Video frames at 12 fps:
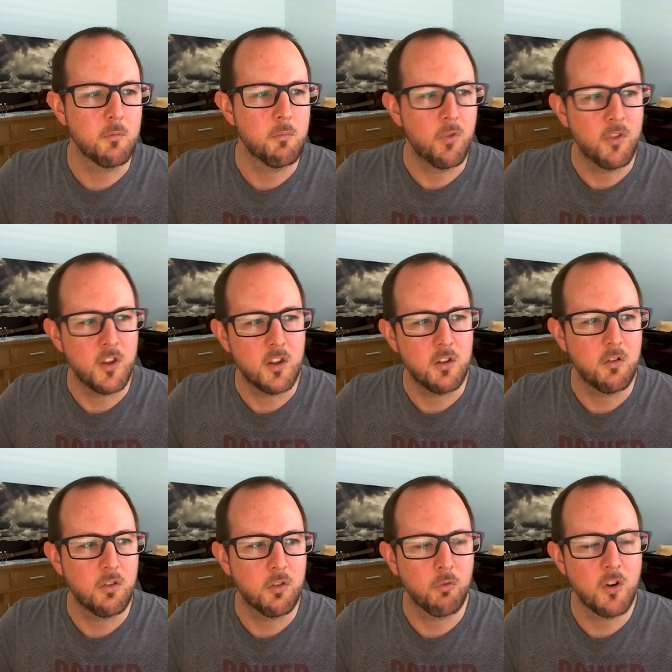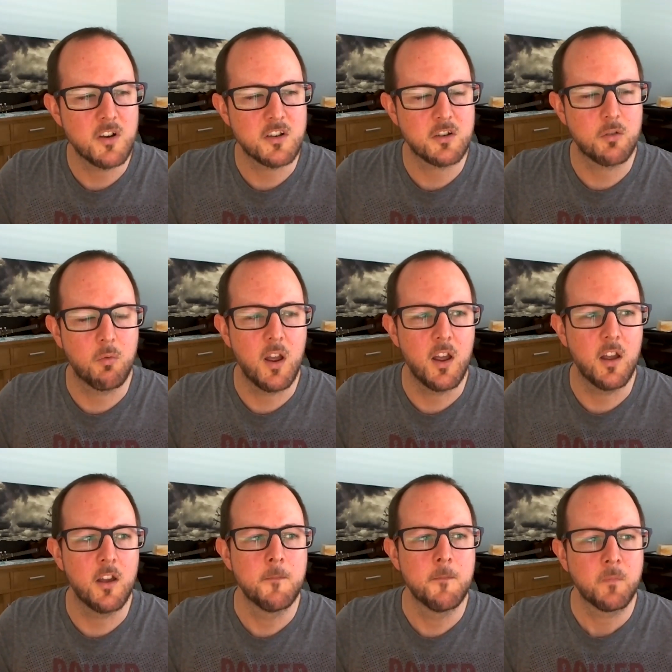The, the red square
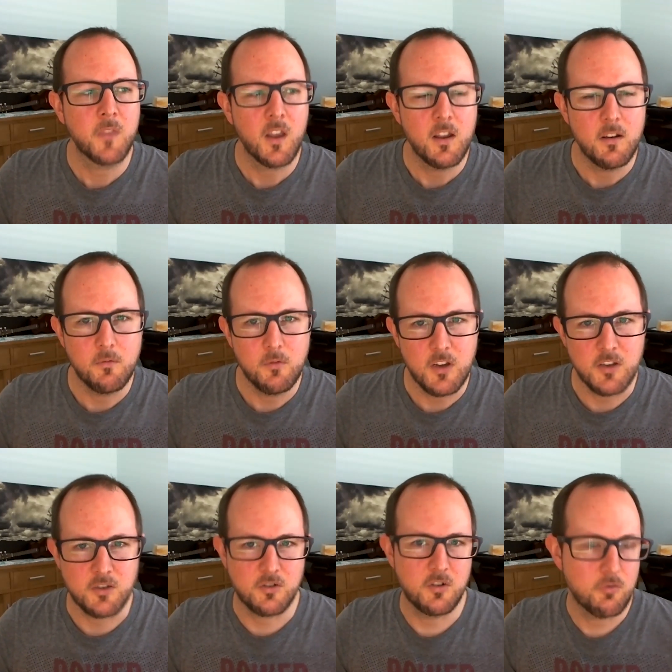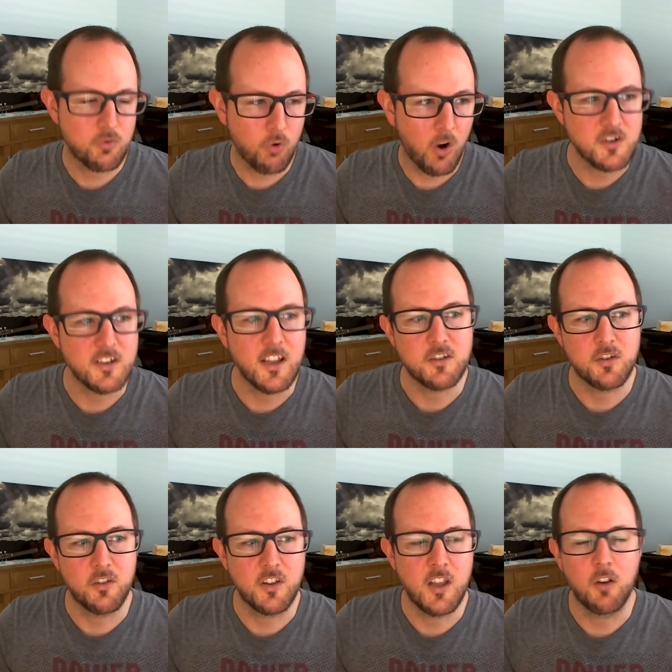is trying to get to
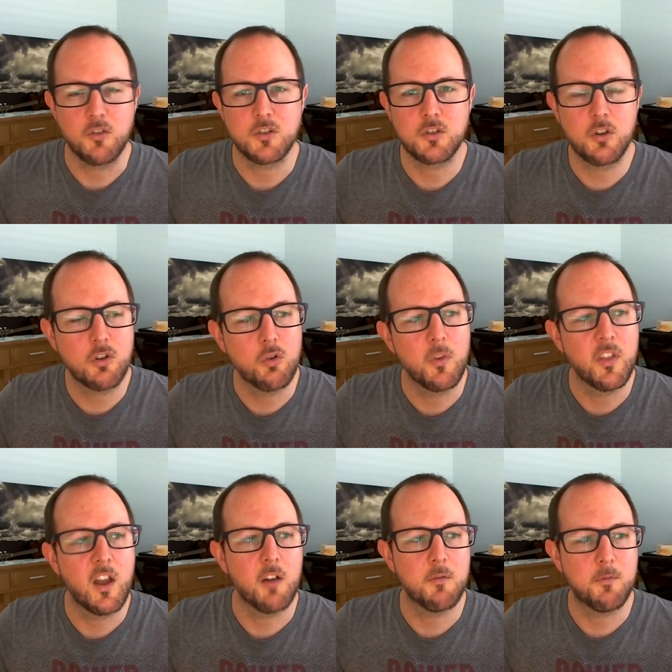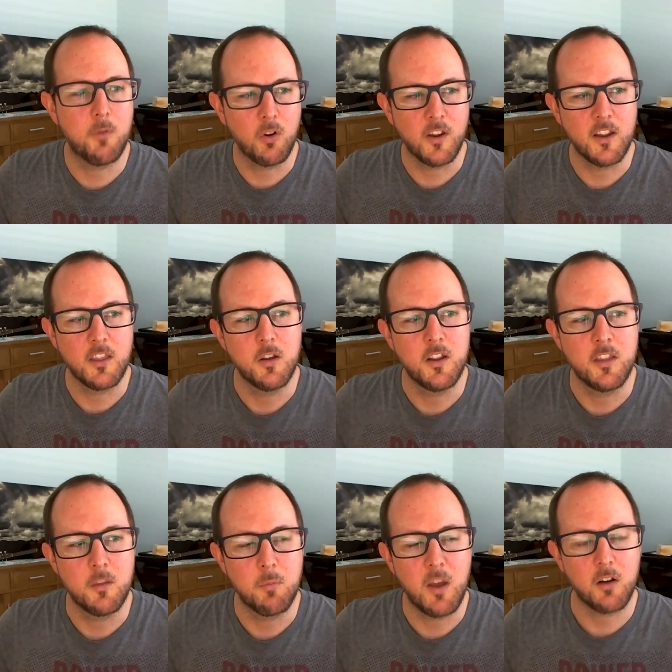the yellow circle without falling in the, in
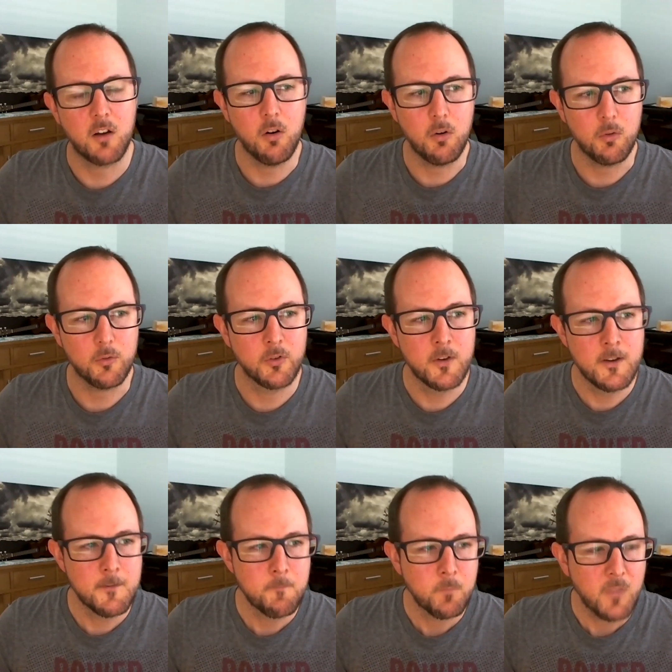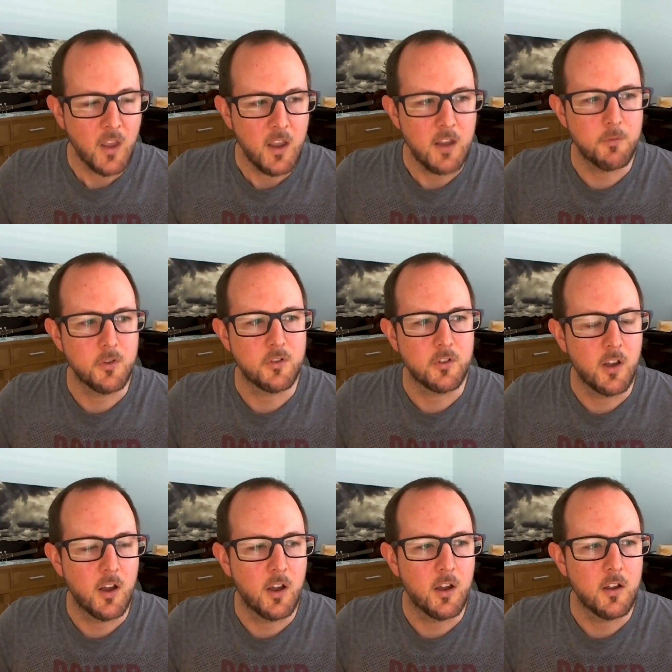the black holes. If it,
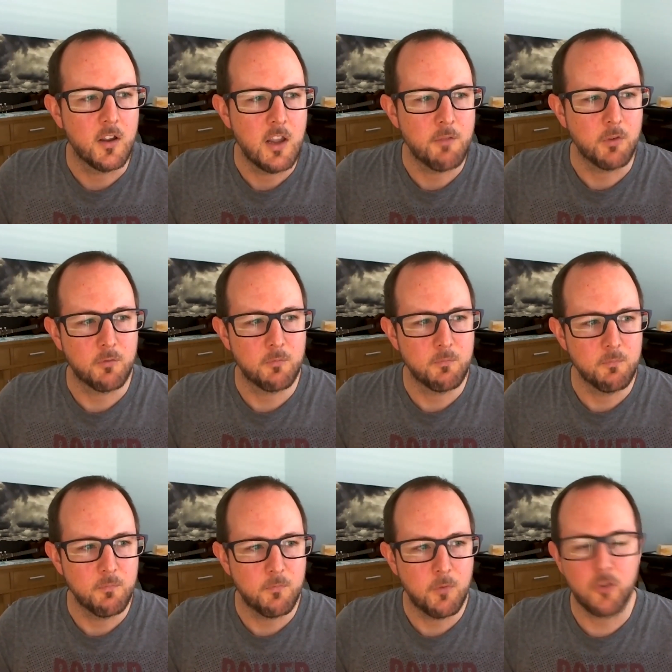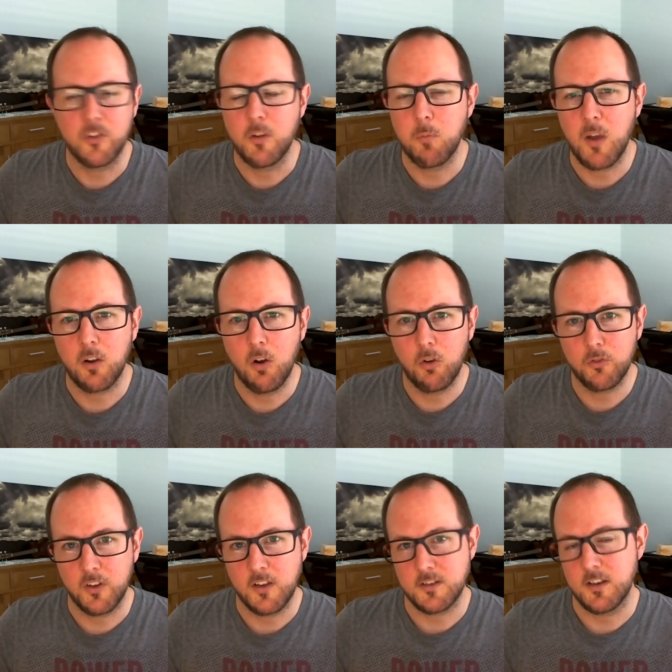uh, if it falls in the black holes,
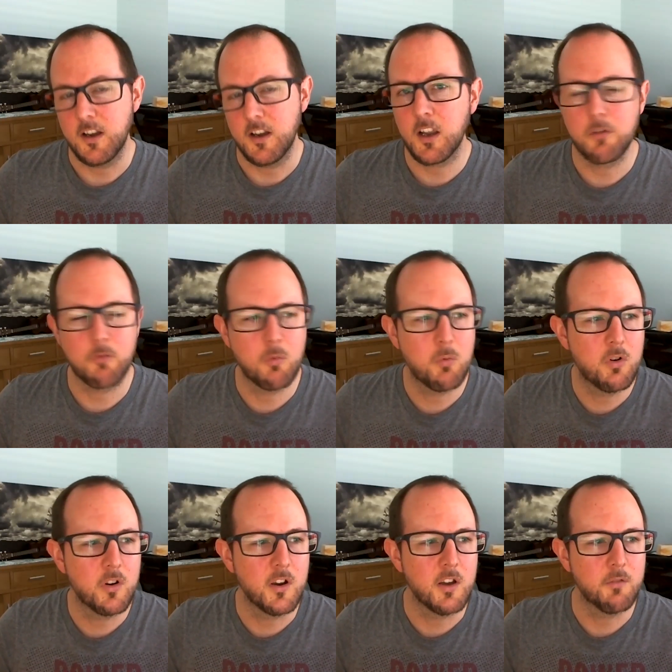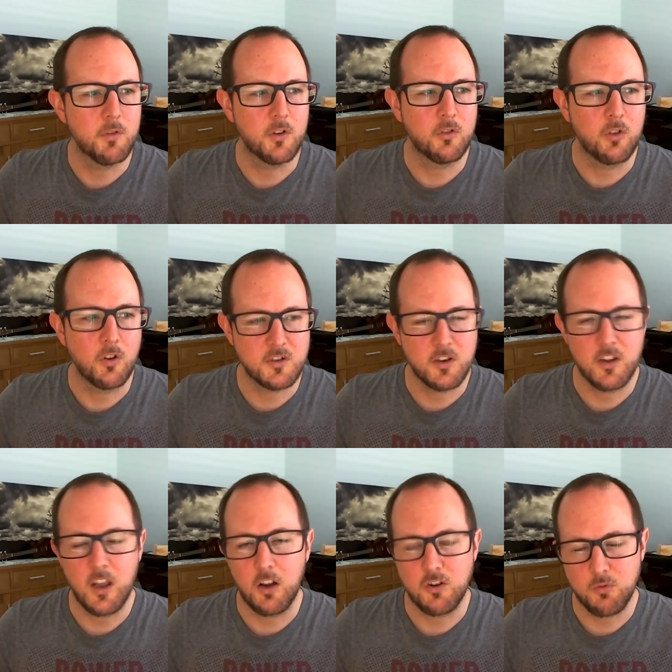it gets a negative reward, and if it goes to the
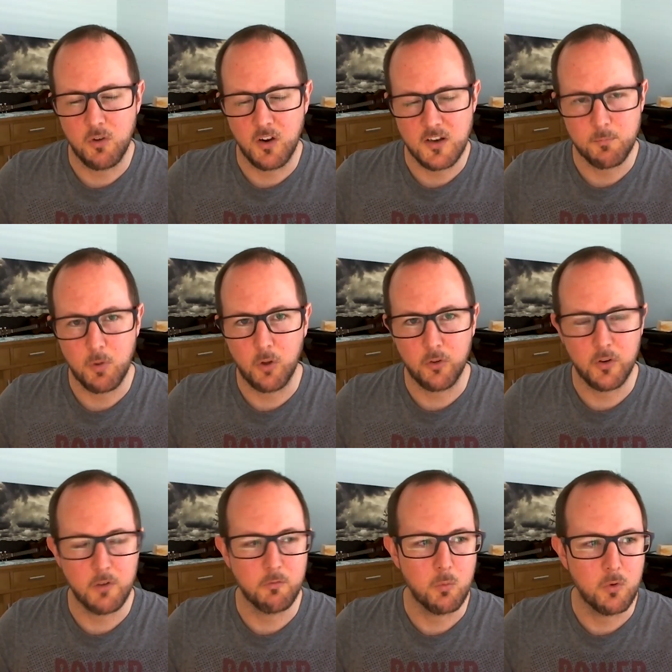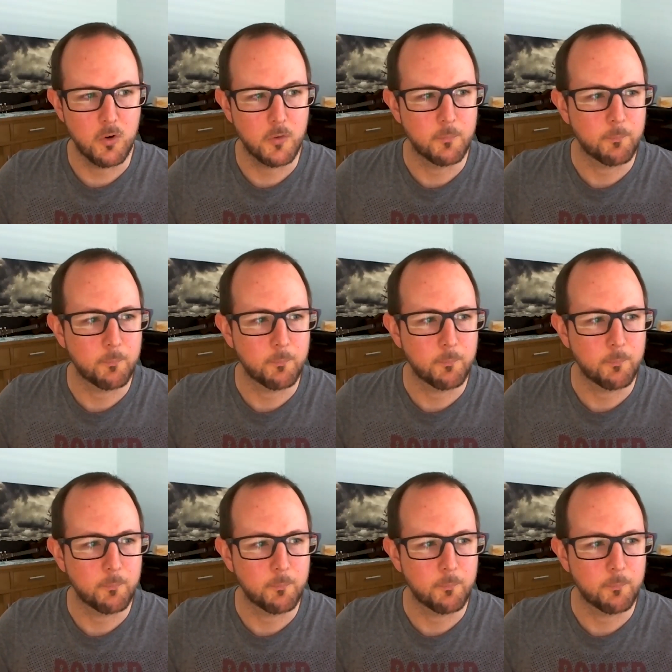yellow square, it gets a positive reward.